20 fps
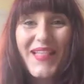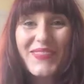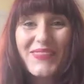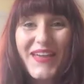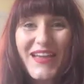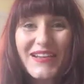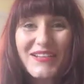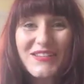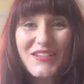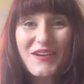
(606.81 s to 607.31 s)

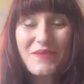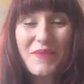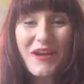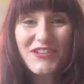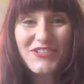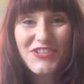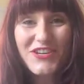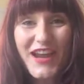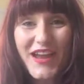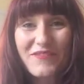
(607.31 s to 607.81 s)
Thanks so
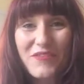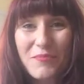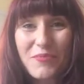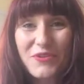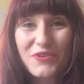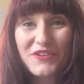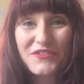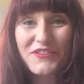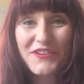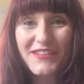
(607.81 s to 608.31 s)
much and have a
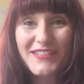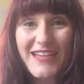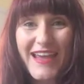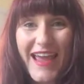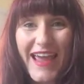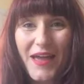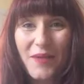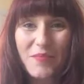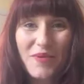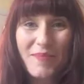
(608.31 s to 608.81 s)
beautiful
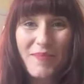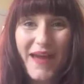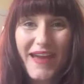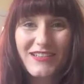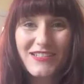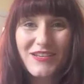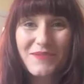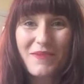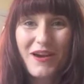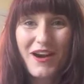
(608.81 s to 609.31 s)
day. I'll be
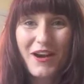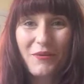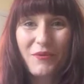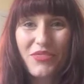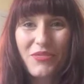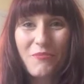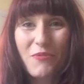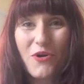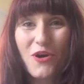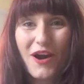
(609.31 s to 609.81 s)
back tomorrow
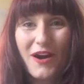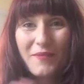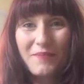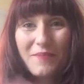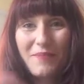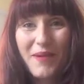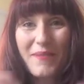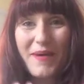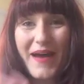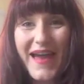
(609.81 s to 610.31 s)
with more.
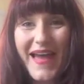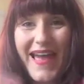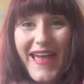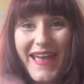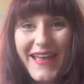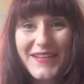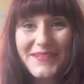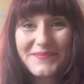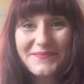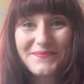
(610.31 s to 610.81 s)

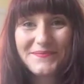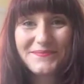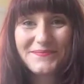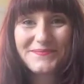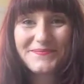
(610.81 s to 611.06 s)
Bye-bye.